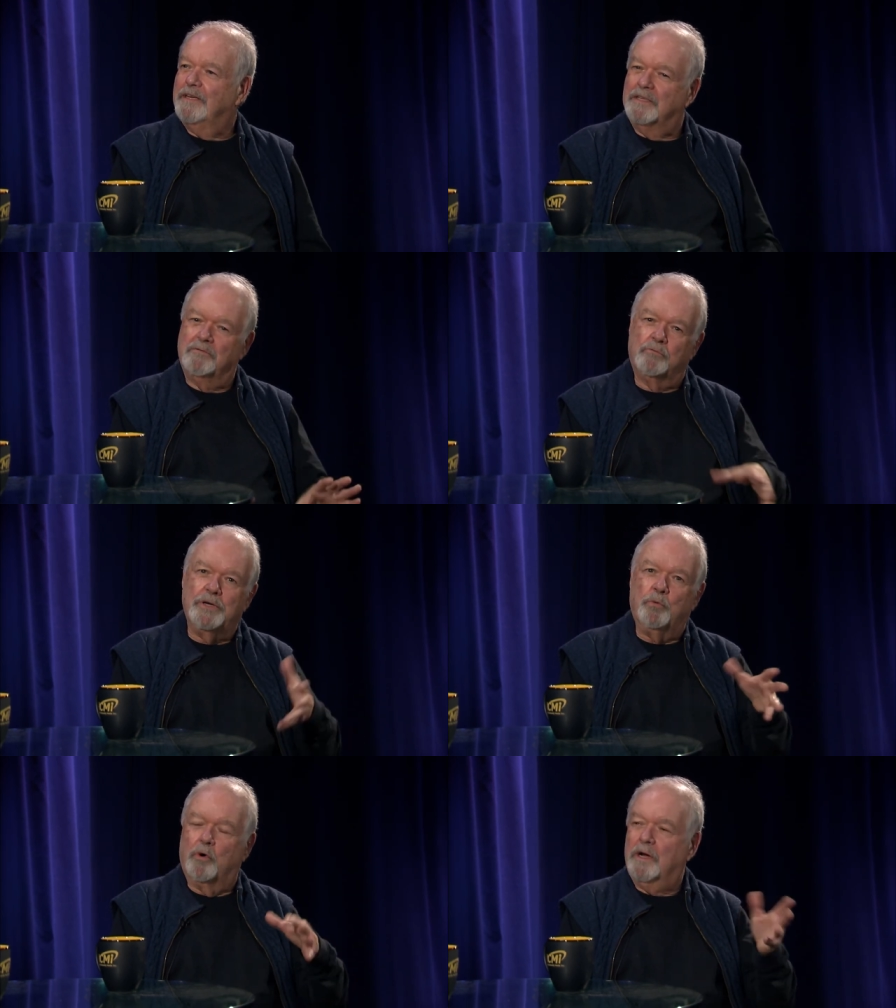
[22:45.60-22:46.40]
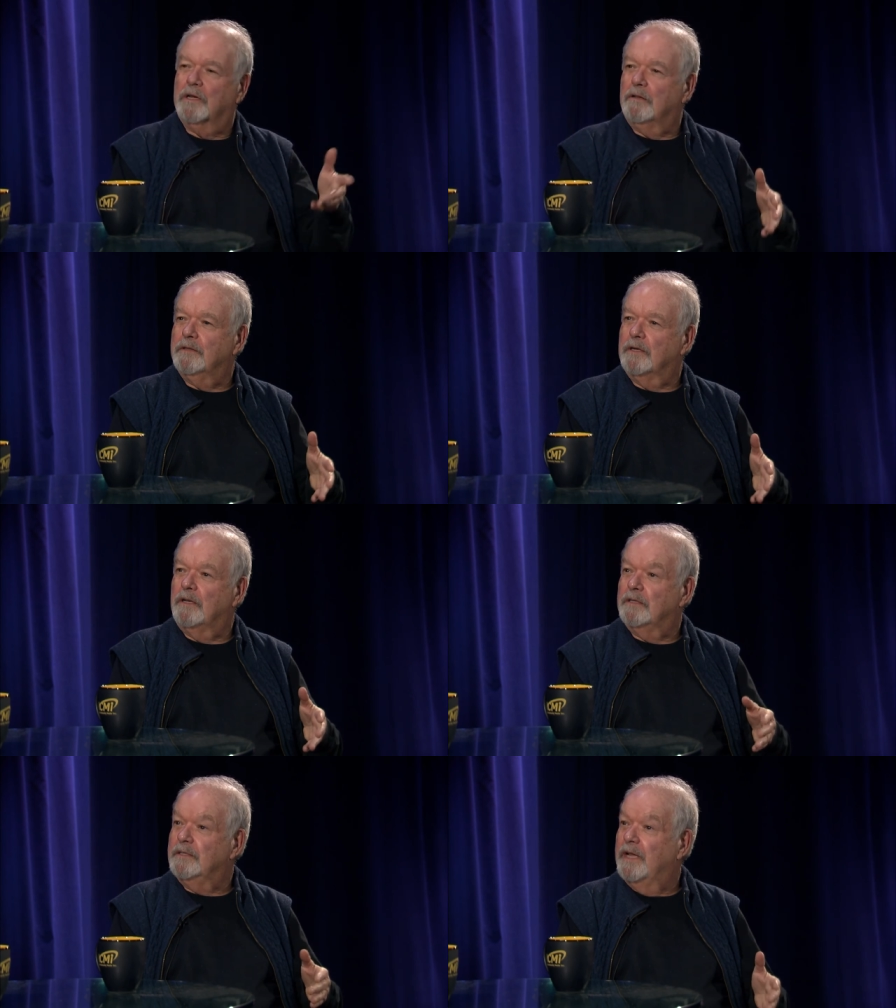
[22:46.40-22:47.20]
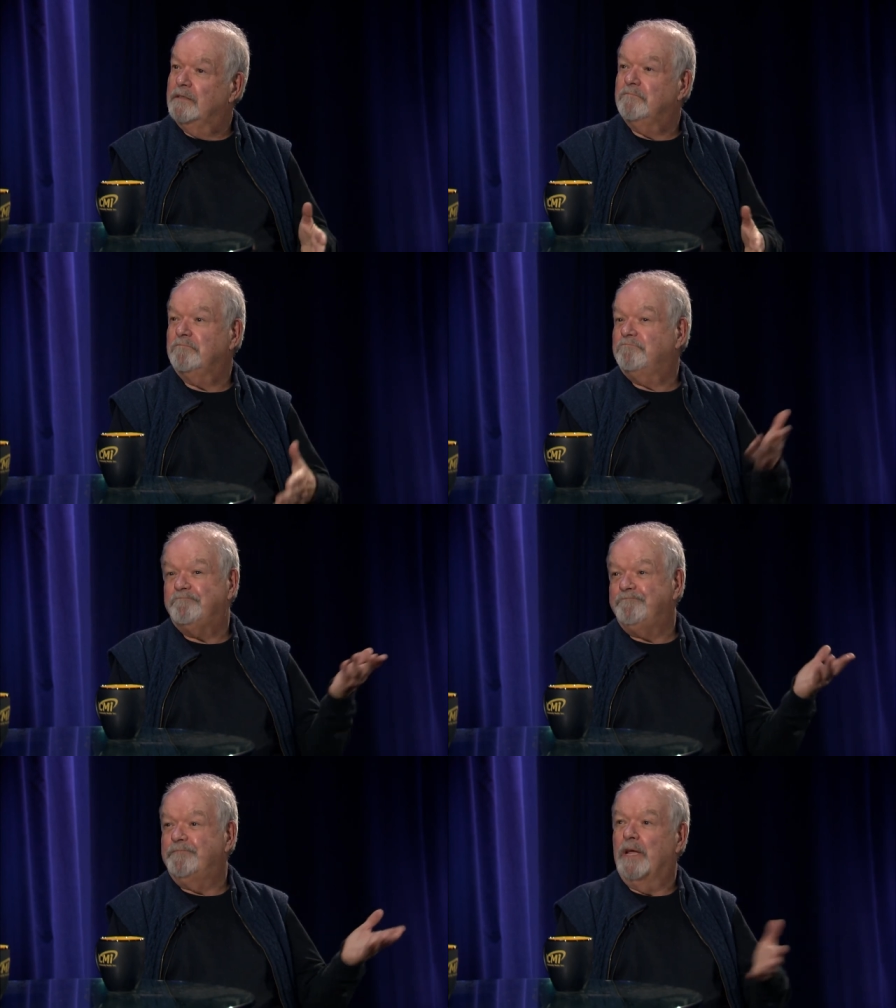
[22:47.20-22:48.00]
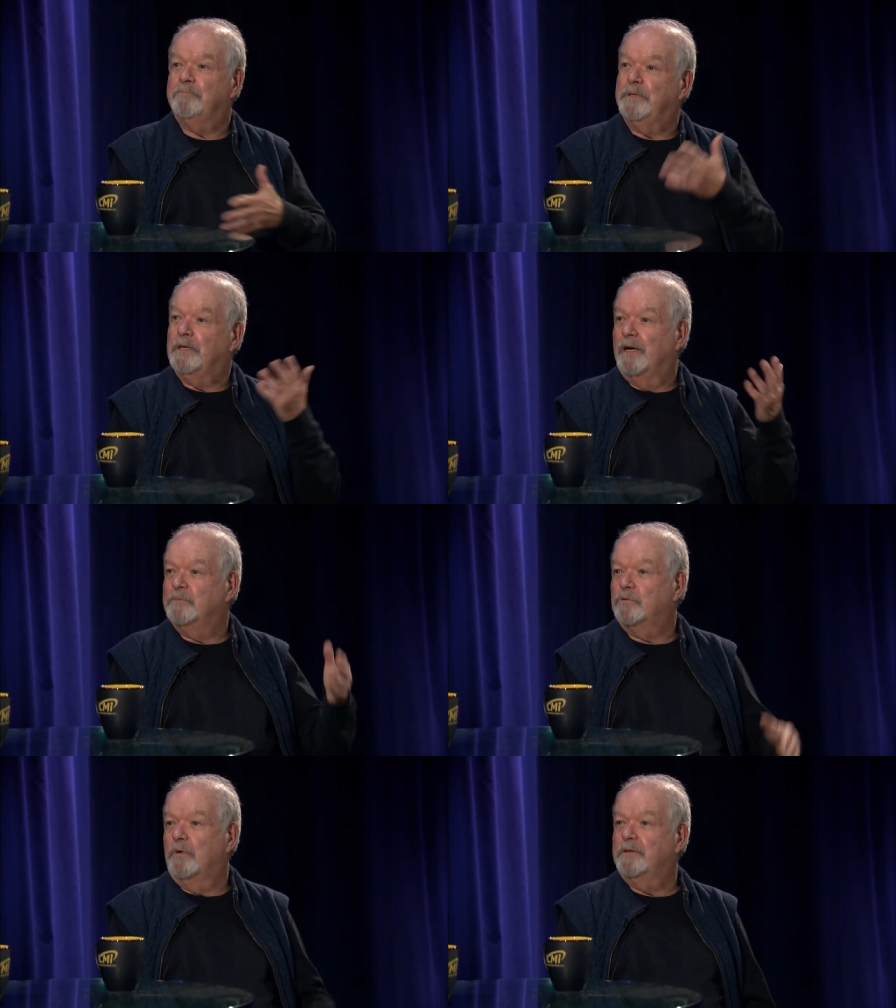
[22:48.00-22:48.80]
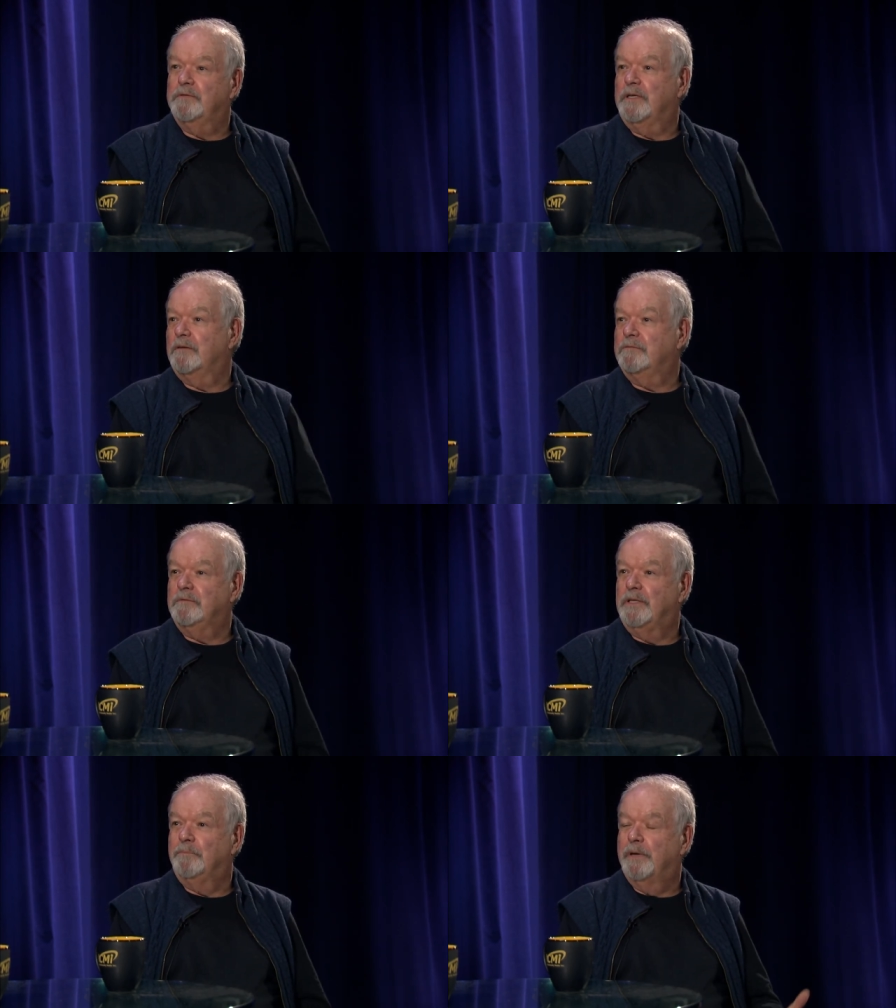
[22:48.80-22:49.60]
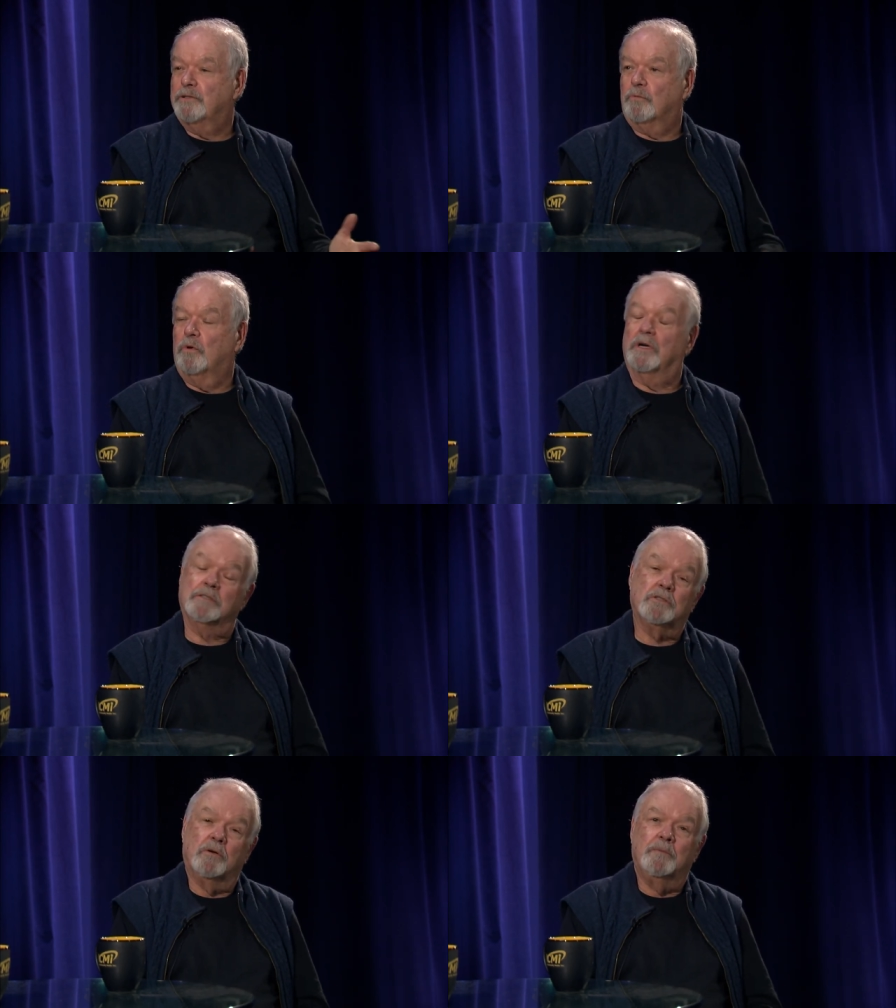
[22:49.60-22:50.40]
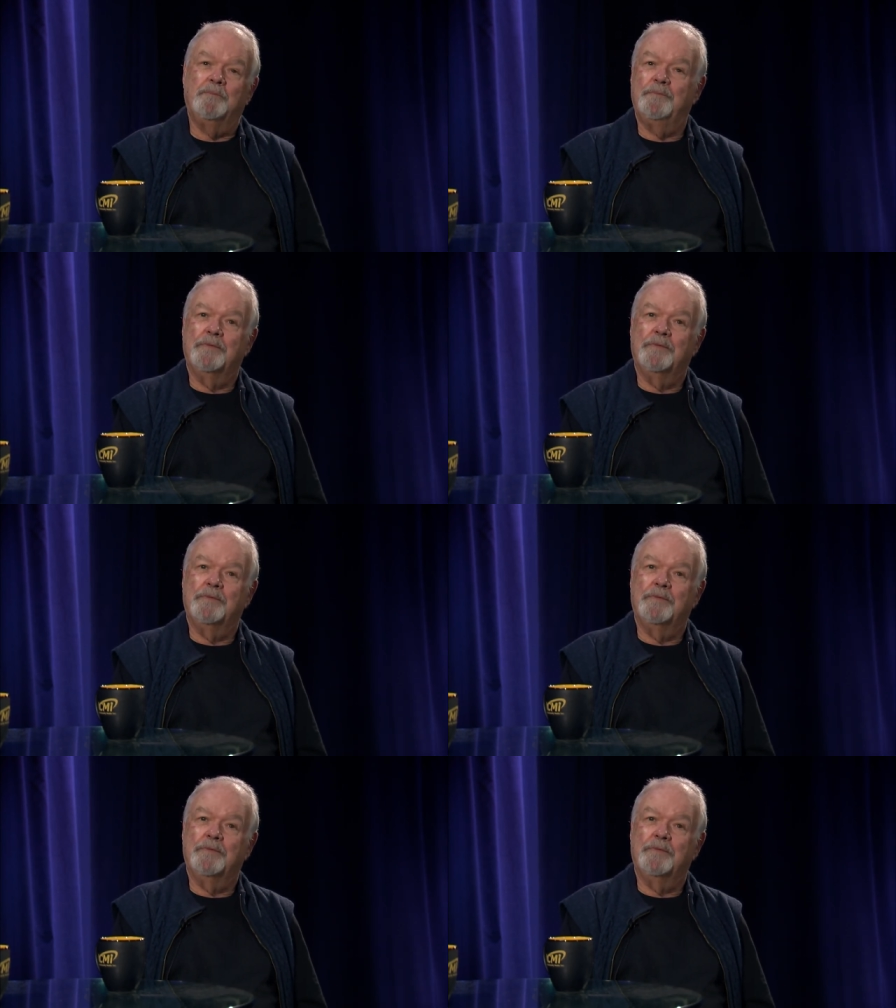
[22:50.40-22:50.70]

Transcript: and rework it a little, and then that becomes one of their, their best work. So,